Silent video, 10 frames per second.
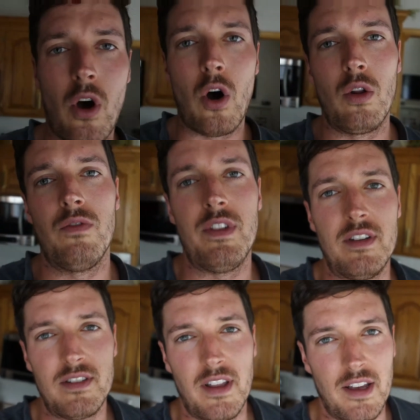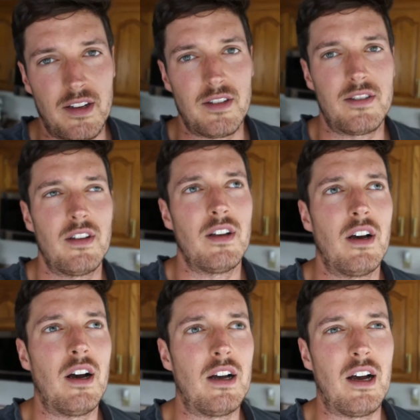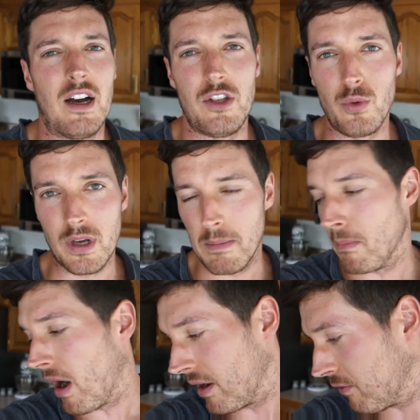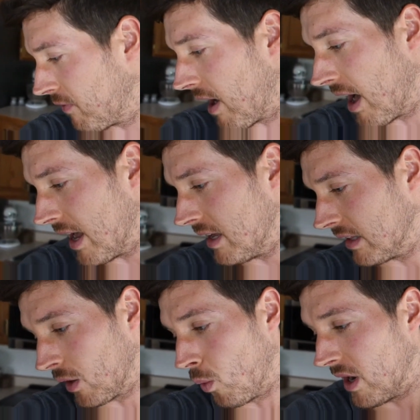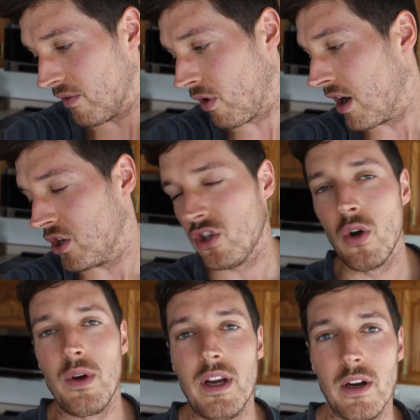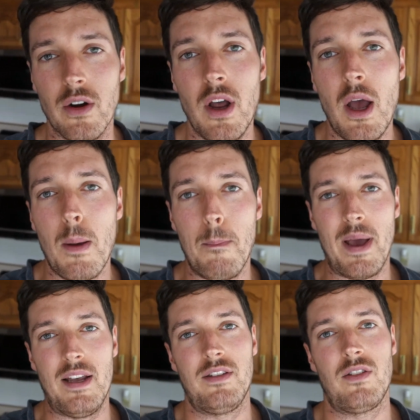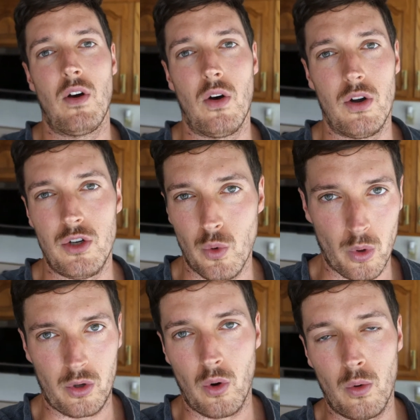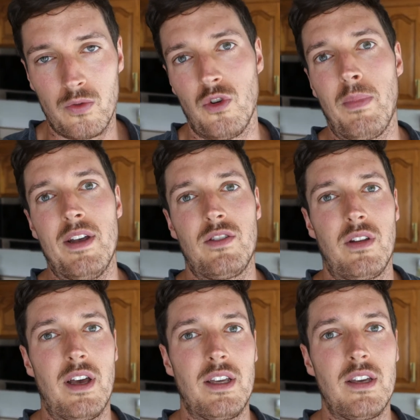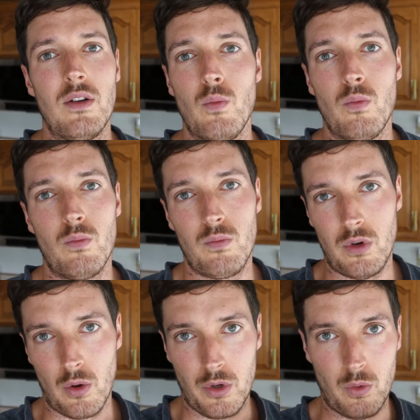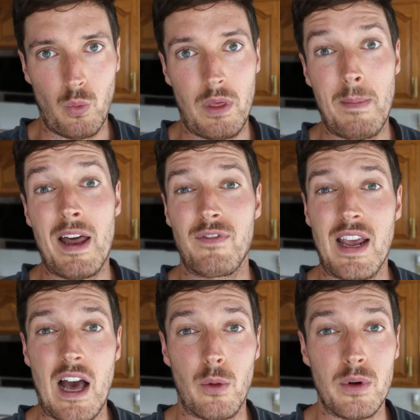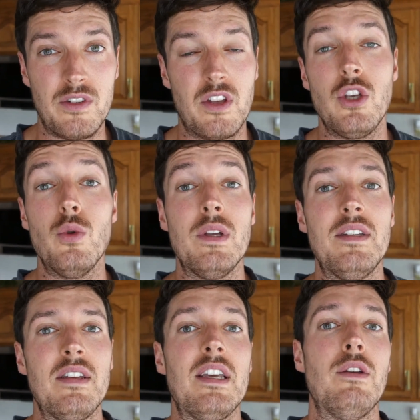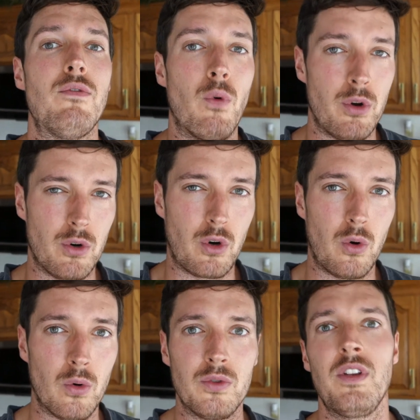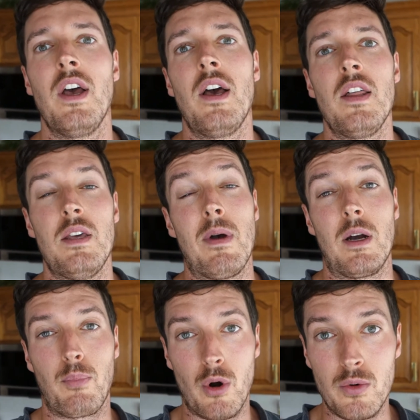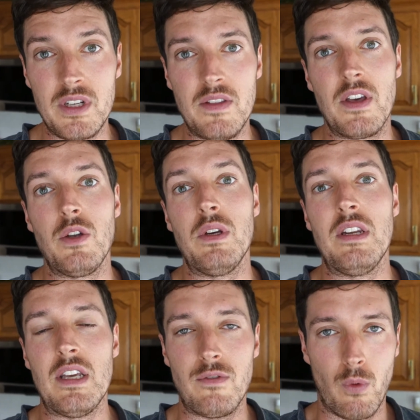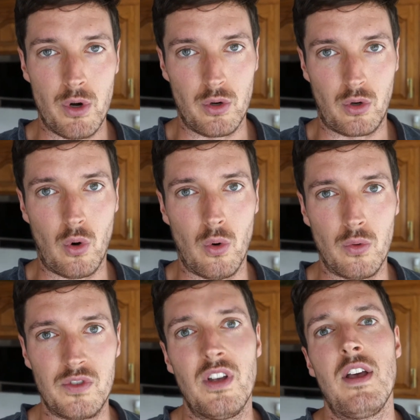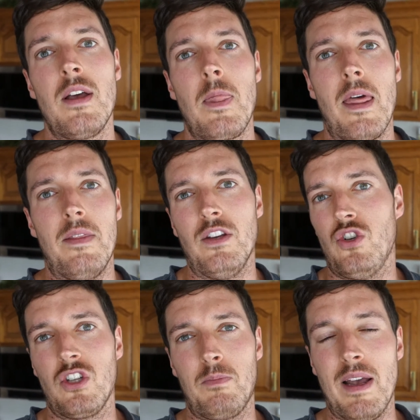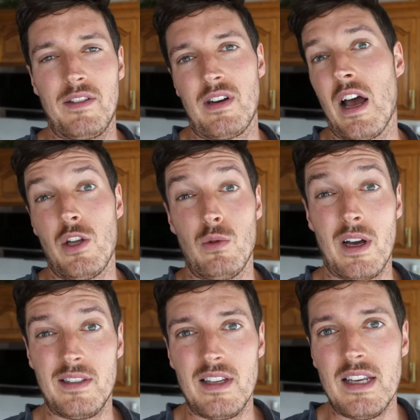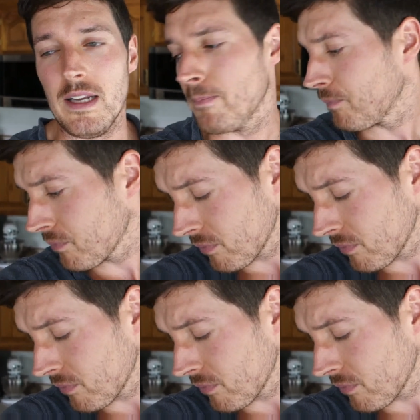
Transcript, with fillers: all of these things, uh, you can modify like whatever I show here based on your goal. So based on like, you know, with the amount of calories that you need to eat for your goals, the amount of protein that you need to eat for your goals, and then just based on how you like to eat